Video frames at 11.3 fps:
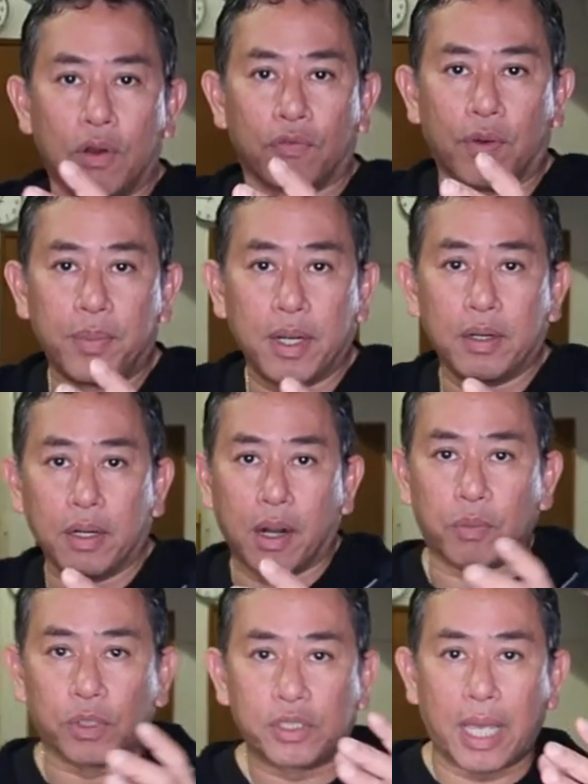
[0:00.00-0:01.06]
from here, I'm
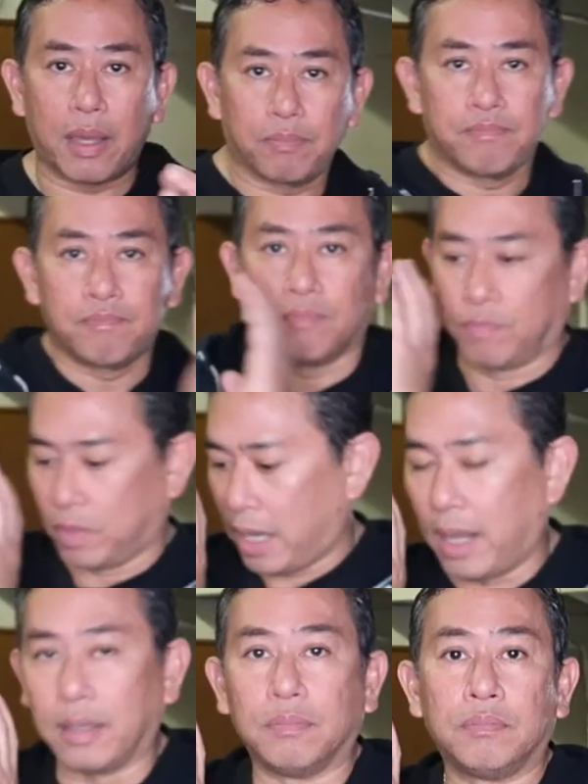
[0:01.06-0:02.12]
going to step,
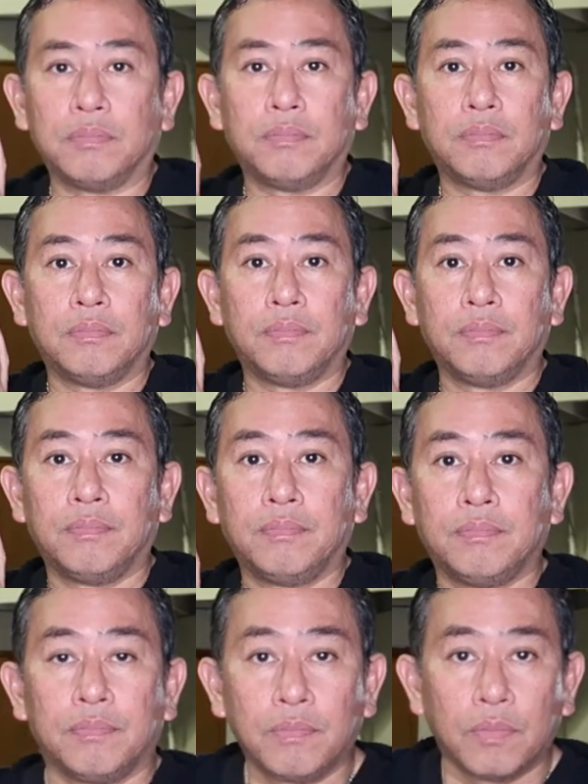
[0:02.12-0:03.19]
Gaun.
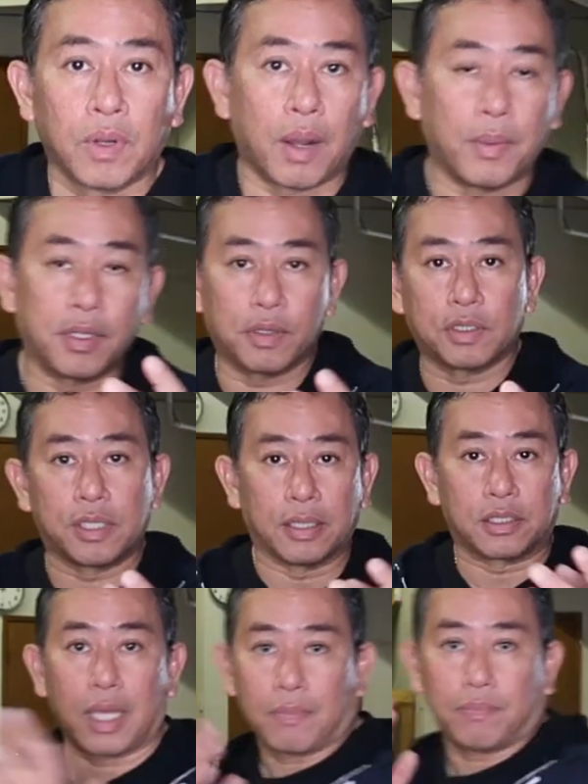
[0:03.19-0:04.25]
How about the other side?
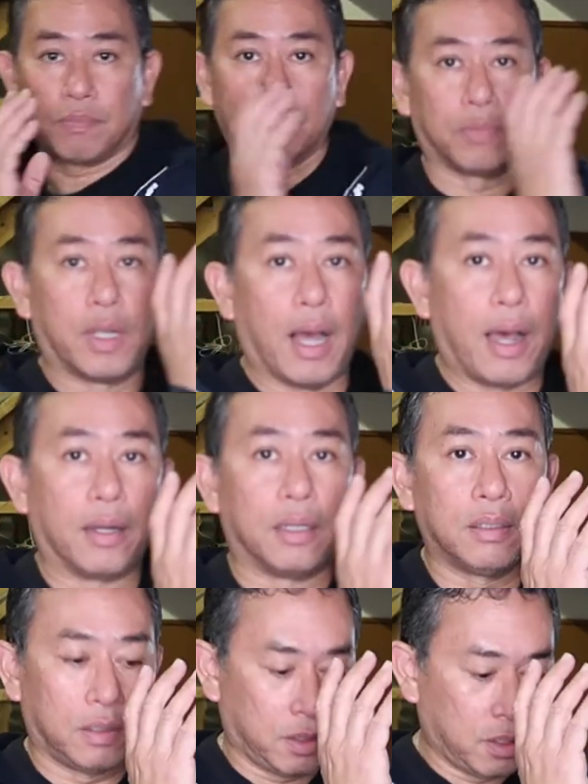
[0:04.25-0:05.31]
Step, Gaun.
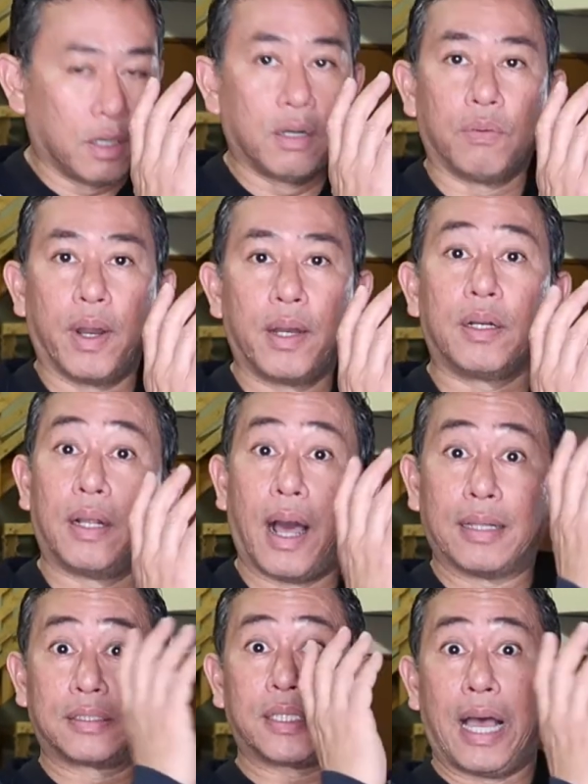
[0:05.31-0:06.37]
Right?
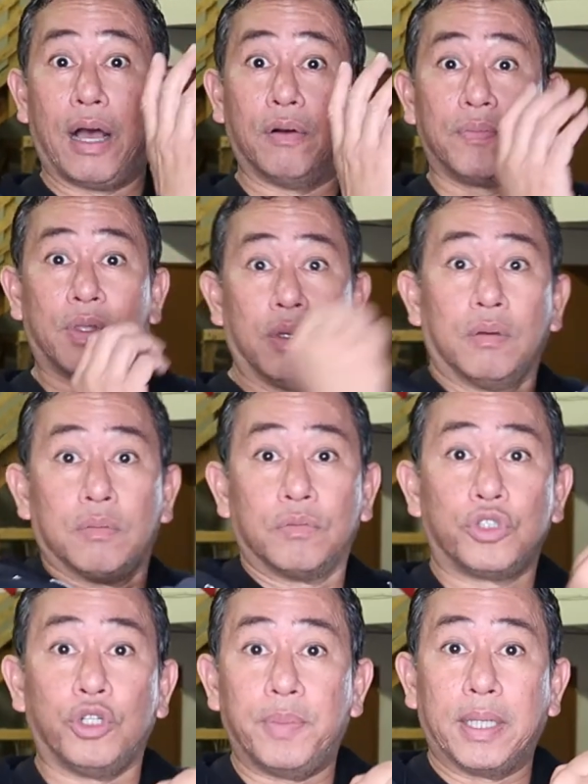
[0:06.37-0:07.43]
Gaun Sao
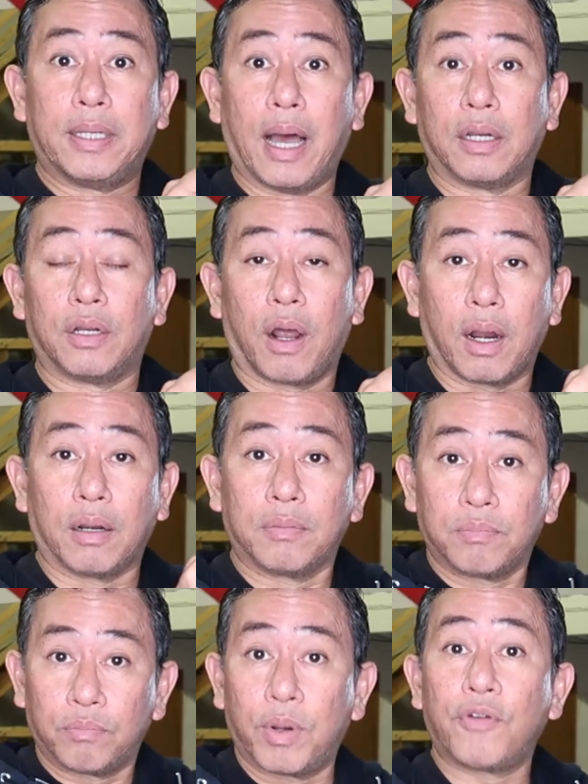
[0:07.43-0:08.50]
should be Gaun dar,
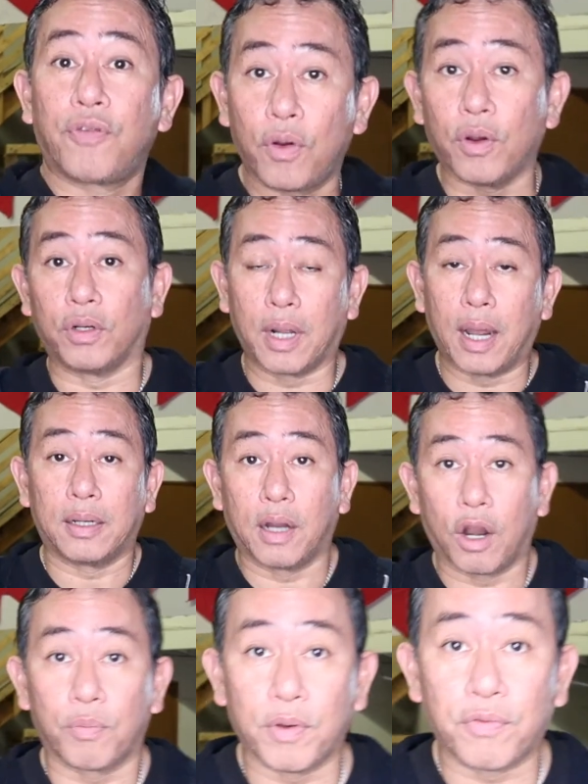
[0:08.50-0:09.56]
preferred, Gaun
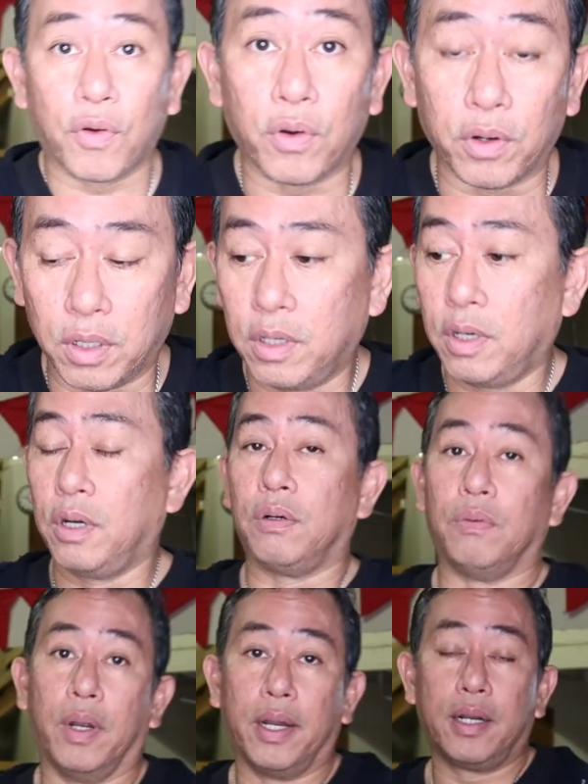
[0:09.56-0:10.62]
dar preferred,
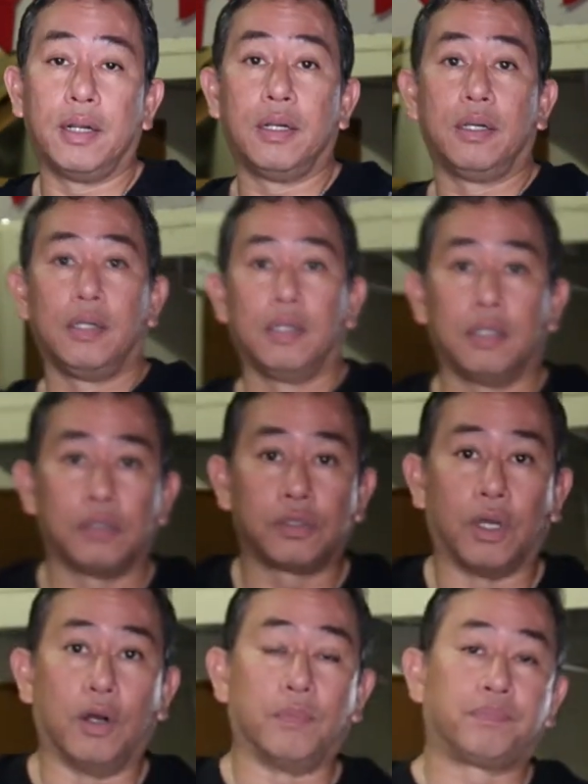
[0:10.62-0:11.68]
right?
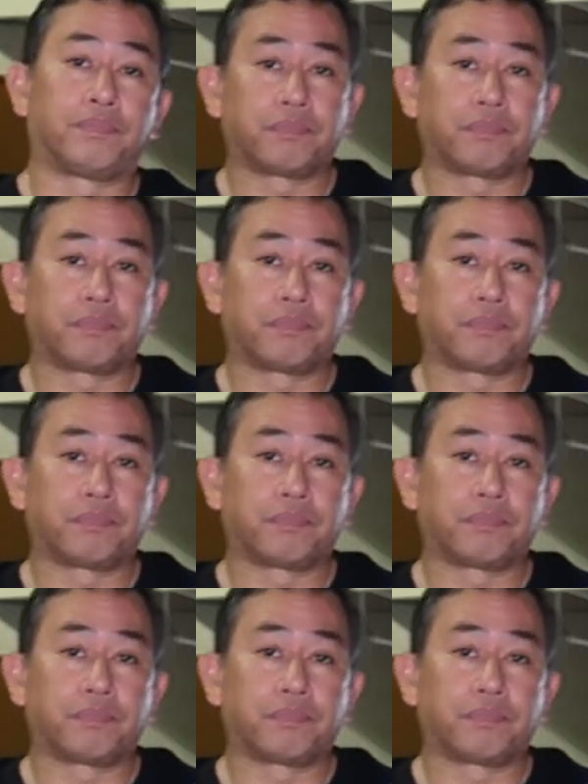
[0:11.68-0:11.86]
So,